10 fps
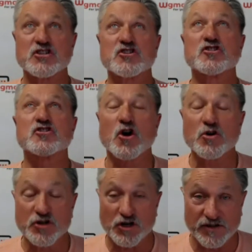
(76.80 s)
He's
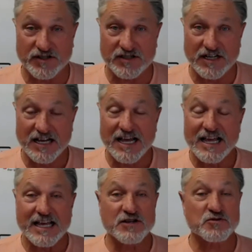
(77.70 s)
so nervous.
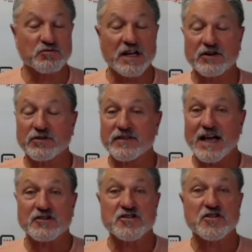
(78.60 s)
He's running
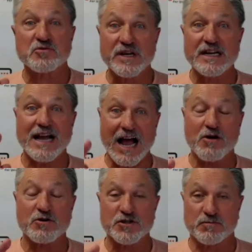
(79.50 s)
around the house three
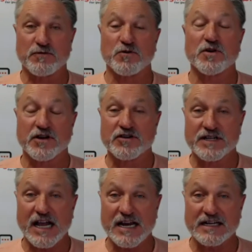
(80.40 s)
hours before
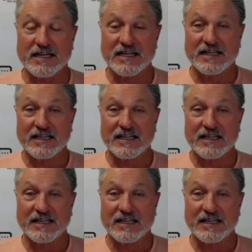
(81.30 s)
their date.